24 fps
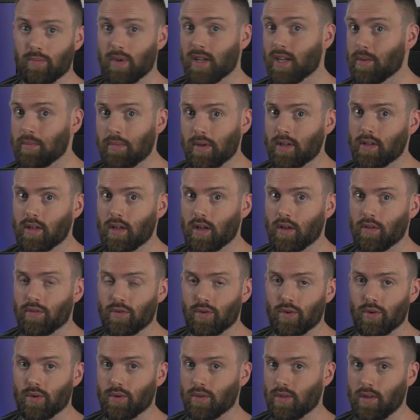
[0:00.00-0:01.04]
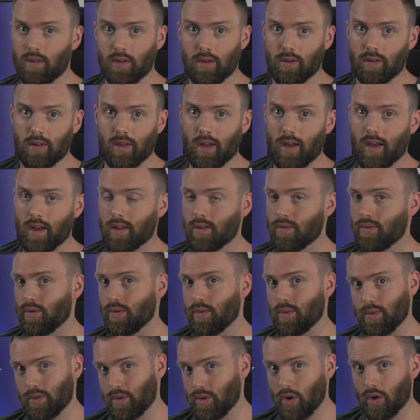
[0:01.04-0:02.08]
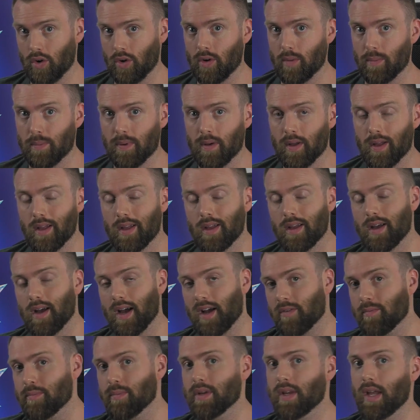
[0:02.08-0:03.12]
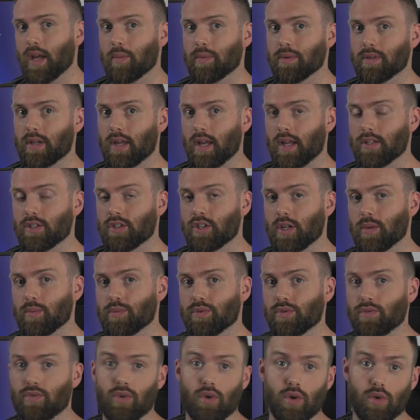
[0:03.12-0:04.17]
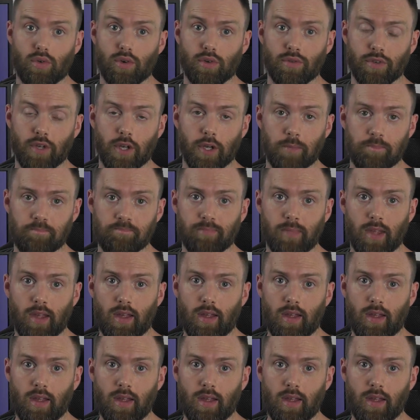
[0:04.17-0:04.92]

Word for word: Many media through the UK, through Europe, haven't been able to get chips for review.